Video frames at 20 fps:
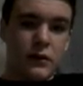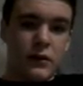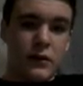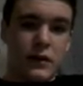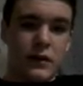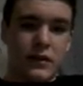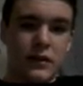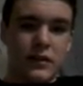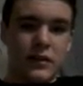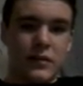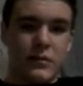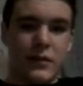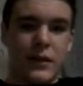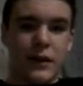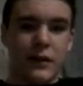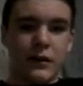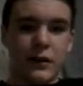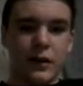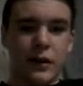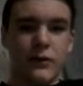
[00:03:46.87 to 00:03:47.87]
and he's
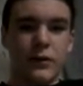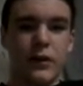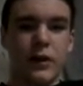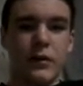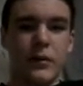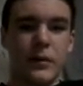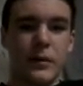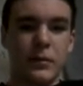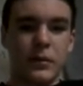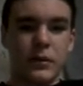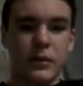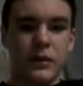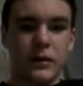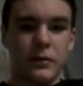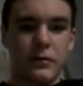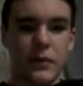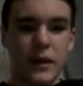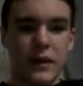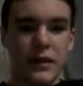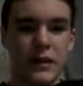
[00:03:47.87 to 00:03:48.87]
inspiring a lot of other people to
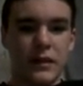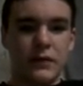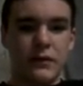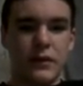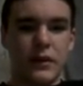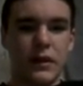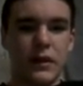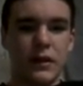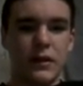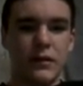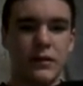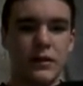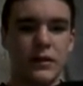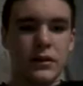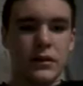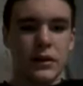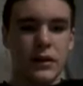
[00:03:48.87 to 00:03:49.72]
make these videos.